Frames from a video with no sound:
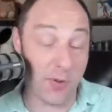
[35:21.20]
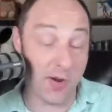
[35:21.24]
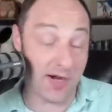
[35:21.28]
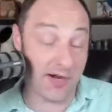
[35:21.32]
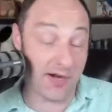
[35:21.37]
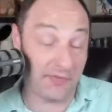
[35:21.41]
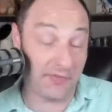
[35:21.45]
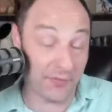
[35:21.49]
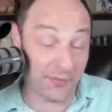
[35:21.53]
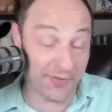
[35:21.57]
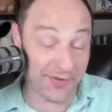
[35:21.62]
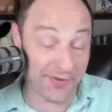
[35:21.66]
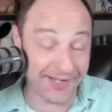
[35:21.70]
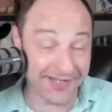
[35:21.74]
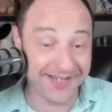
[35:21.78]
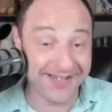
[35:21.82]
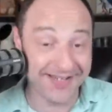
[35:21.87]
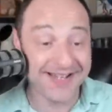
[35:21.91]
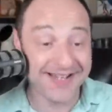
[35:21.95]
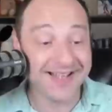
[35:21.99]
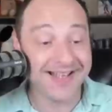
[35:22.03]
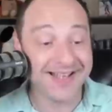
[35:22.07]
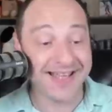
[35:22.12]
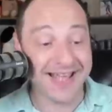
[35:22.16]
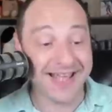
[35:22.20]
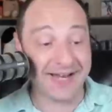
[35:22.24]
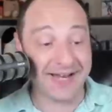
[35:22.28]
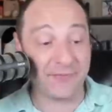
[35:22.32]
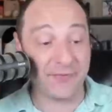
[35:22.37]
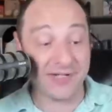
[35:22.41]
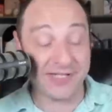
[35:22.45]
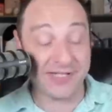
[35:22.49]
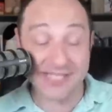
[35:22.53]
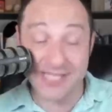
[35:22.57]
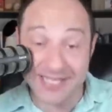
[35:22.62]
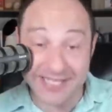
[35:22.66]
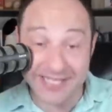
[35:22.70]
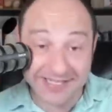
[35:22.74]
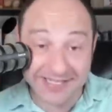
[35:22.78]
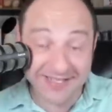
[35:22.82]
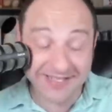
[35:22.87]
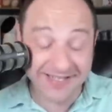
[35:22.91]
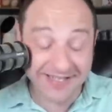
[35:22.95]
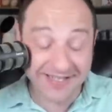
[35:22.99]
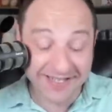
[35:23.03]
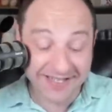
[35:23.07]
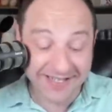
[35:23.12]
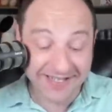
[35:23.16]
aware of one, and if we did,
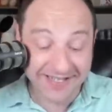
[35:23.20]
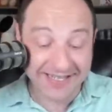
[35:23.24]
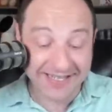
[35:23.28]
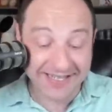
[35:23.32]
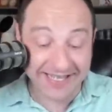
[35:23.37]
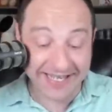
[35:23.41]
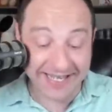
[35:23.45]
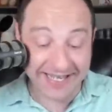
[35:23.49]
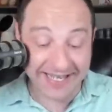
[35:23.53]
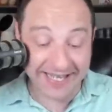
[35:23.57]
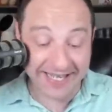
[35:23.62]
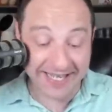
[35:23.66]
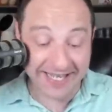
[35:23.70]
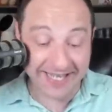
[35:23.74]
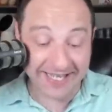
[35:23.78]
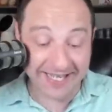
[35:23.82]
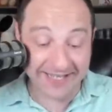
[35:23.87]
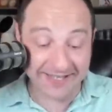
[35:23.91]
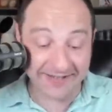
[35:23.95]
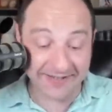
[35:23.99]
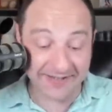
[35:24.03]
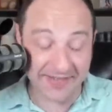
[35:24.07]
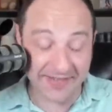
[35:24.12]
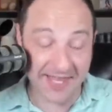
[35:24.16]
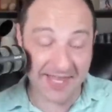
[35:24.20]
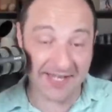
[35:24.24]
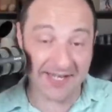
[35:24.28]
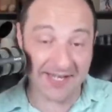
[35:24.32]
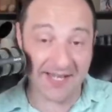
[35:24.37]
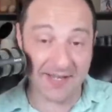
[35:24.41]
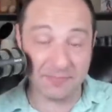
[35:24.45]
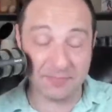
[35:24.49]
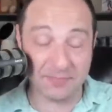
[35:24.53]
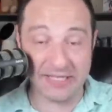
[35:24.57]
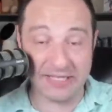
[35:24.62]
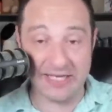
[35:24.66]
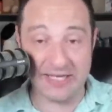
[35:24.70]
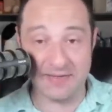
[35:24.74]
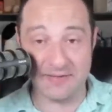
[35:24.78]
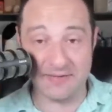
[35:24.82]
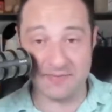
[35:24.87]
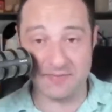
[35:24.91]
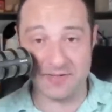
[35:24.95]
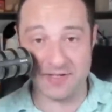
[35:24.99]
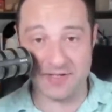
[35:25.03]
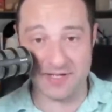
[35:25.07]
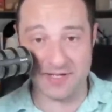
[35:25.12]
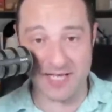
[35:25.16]
uh, then I
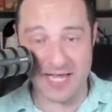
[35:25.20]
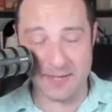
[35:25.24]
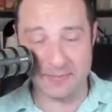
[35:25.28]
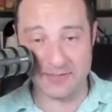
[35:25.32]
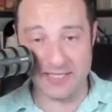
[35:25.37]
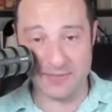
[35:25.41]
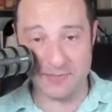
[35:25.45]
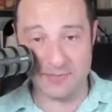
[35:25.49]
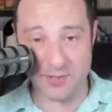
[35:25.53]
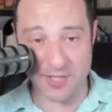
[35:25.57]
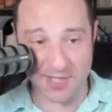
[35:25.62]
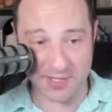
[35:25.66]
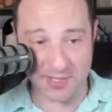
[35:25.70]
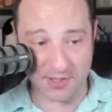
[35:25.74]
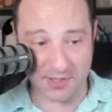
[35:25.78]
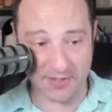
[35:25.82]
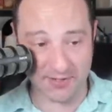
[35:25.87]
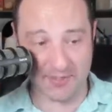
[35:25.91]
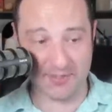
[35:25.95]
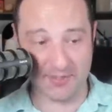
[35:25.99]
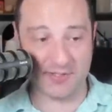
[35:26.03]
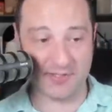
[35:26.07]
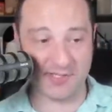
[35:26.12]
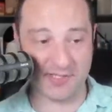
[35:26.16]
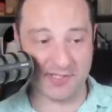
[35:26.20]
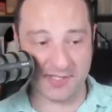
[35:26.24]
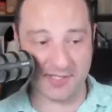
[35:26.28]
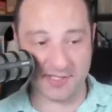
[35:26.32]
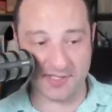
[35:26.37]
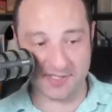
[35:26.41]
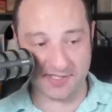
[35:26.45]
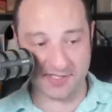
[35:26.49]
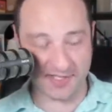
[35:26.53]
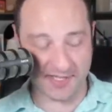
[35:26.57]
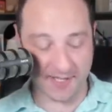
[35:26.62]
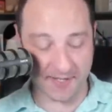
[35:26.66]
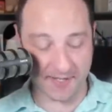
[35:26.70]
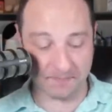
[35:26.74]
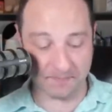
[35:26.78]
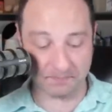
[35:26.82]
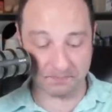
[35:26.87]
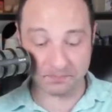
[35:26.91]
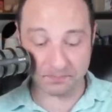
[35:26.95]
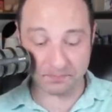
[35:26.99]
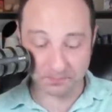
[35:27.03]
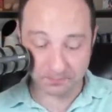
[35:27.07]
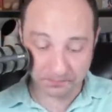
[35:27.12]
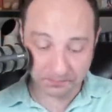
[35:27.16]
blame uh, I blame Josh Carruthers because um,
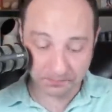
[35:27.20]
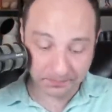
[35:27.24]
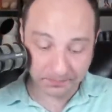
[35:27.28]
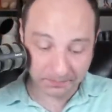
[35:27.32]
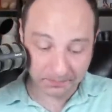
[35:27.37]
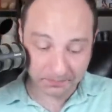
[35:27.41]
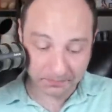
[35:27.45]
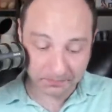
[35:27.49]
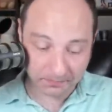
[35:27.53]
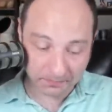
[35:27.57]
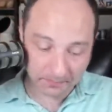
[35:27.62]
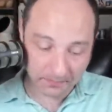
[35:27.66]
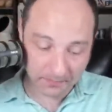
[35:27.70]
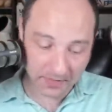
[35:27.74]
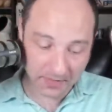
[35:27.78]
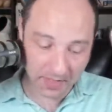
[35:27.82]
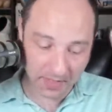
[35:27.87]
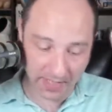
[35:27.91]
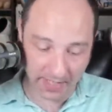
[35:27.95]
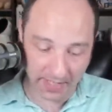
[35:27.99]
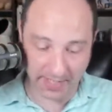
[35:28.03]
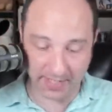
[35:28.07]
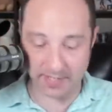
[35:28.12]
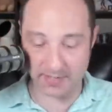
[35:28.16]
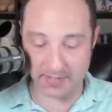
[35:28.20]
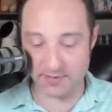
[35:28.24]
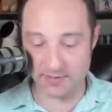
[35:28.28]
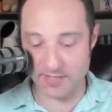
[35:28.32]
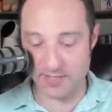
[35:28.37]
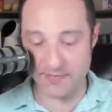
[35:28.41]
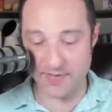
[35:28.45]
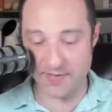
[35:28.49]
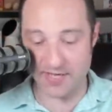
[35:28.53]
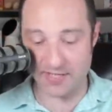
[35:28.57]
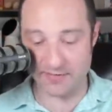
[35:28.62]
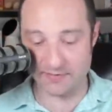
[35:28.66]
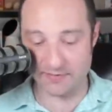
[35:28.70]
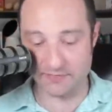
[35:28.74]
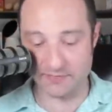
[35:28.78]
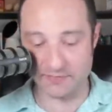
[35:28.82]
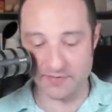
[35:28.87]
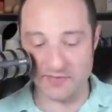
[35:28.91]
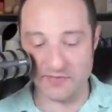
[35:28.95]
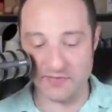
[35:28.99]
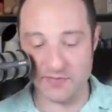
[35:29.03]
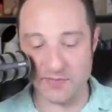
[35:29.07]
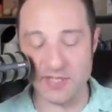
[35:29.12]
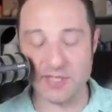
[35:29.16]
uh, he might have
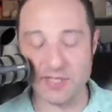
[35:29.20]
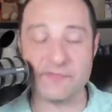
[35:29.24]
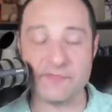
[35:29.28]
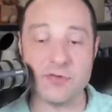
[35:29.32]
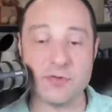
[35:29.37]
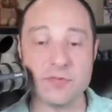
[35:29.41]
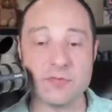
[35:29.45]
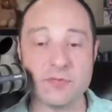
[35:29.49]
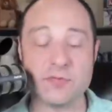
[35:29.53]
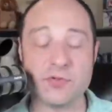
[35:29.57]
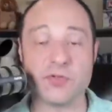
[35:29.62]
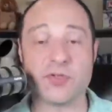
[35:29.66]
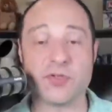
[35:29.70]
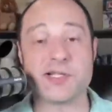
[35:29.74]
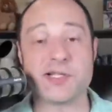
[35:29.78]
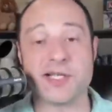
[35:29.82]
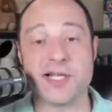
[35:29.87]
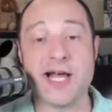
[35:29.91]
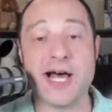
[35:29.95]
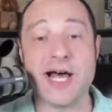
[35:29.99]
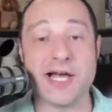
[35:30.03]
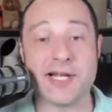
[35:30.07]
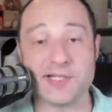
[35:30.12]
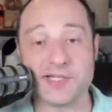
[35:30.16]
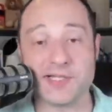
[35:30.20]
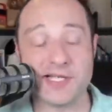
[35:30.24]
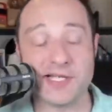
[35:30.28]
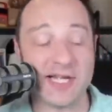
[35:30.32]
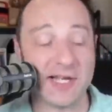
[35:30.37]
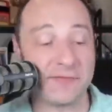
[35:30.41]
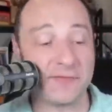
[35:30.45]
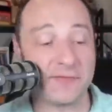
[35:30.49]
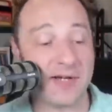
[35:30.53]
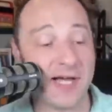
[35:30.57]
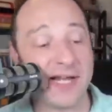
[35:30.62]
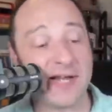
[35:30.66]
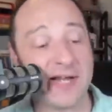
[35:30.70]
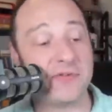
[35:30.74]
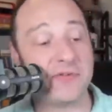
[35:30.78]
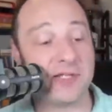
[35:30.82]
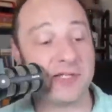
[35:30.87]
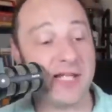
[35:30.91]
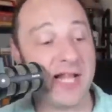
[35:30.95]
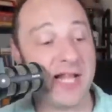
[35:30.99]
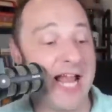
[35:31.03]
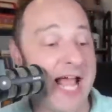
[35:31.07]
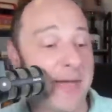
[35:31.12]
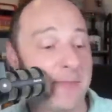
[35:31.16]
given me a few drinks on Odyssey, and I forgot
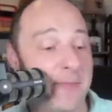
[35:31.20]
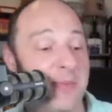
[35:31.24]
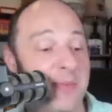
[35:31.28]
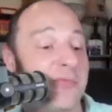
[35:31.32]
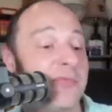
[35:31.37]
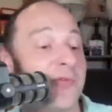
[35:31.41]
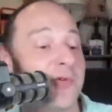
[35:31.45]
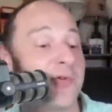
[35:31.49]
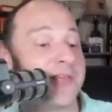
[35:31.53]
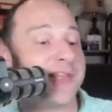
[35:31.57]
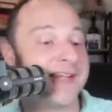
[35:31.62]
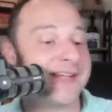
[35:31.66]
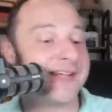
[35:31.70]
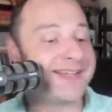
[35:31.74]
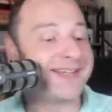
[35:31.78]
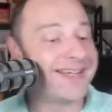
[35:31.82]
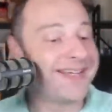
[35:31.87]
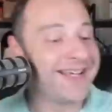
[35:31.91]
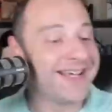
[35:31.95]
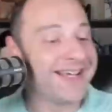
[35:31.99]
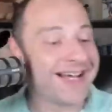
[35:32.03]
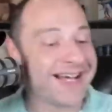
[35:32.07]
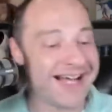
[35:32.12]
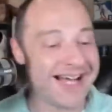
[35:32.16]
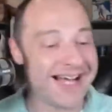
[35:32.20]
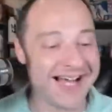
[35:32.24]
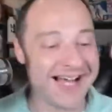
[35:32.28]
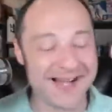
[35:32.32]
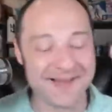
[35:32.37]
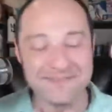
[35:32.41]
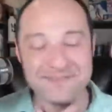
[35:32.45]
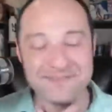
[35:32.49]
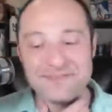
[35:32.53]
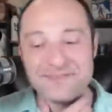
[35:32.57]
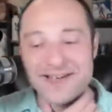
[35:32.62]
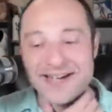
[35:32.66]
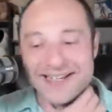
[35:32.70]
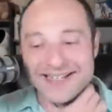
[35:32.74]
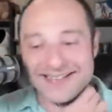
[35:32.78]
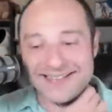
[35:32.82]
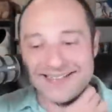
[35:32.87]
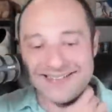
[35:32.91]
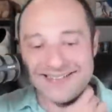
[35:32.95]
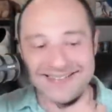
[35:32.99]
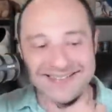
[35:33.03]
everything that happened before then. Um, but